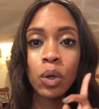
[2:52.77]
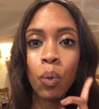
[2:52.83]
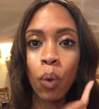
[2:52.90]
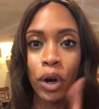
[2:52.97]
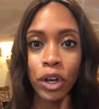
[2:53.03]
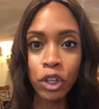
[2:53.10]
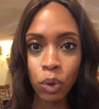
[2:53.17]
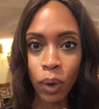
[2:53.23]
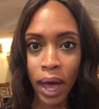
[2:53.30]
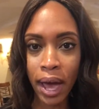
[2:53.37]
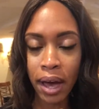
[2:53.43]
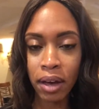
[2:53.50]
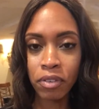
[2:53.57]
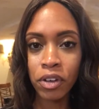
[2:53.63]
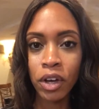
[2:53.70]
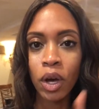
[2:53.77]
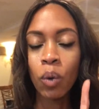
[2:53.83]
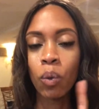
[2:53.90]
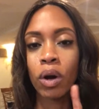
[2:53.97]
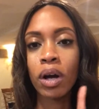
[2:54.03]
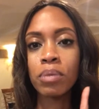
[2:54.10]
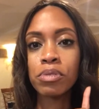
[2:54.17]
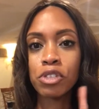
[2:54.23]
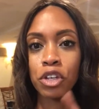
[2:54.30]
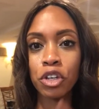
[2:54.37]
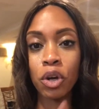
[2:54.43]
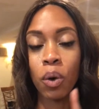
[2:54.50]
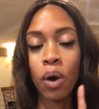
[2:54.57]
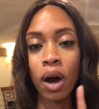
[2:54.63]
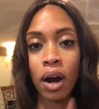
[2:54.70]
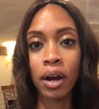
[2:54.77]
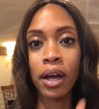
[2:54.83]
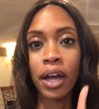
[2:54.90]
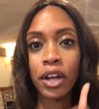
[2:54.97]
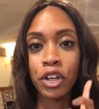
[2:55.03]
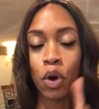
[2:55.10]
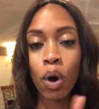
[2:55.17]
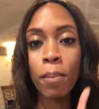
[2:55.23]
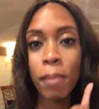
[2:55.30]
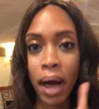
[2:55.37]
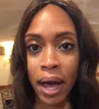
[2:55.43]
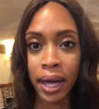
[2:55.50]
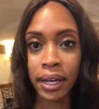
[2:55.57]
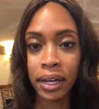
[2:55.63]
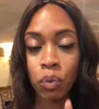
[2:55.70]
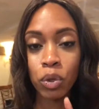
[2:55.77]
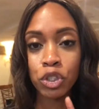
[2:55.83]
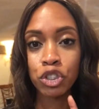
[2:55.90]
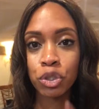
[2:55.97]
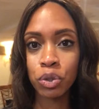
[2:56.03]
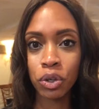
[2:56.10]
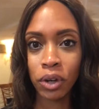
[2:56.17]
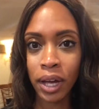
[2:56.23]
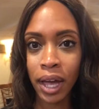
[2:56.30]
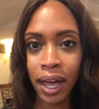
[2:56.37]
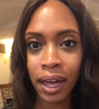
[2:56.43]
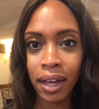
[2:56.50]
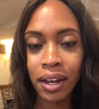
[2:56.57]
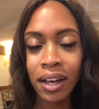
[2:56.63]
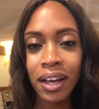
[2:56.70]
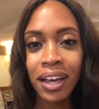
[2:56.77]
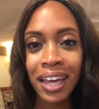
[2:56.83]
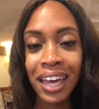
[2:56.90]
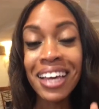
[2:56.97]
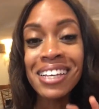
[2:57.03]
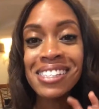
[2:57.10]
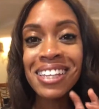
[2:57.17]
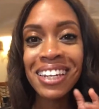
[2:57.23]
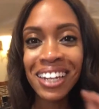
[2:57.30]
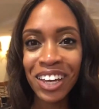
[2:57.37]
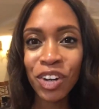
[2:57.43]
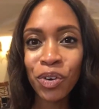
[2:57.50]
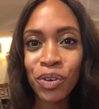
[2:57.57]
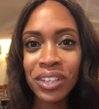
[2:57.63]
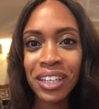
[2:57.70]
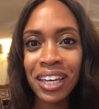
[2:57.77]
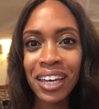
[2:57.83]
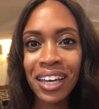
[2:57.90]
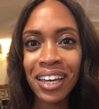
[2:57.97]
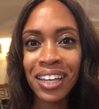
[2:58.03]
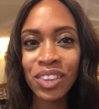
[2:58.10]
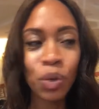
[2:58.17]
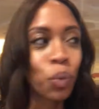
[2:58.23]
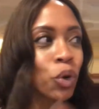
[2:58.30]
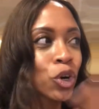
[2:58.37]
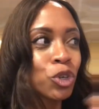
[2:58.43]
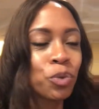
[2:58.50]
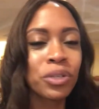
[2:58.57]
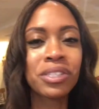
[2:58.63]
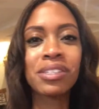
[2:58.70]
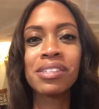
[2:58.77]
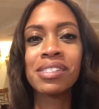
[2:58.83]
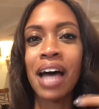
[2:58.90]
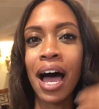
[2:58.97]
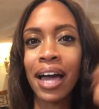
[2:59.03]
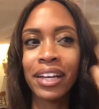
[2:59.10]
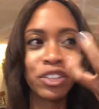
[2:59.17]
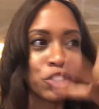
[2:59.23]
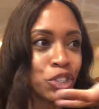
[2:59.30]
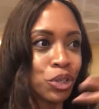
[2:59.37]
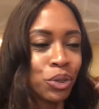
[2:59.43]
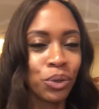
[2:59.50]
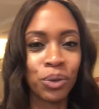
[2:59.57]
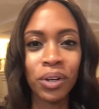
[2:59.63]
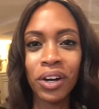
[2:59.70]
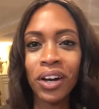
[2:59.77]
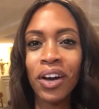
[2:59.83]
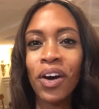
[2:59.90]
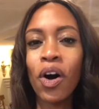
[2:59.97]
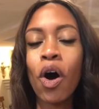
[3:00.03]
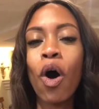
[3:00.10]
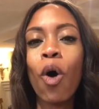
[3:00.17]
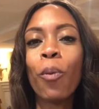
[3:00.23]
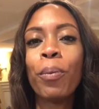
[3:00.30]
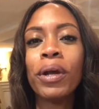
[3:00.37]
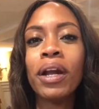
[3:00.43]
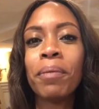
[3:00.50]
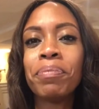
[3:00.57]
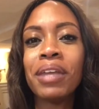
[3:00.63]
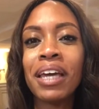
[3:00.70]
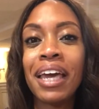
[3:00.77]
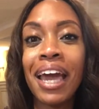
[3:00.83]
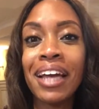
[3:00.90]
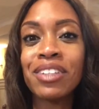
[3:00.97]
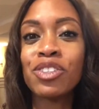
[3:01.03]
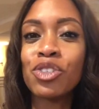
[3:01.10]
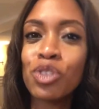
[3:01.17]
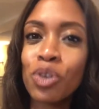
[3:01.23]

what you have, what comes to your heart and your mind and what you create is literally the world was designed to open up the gates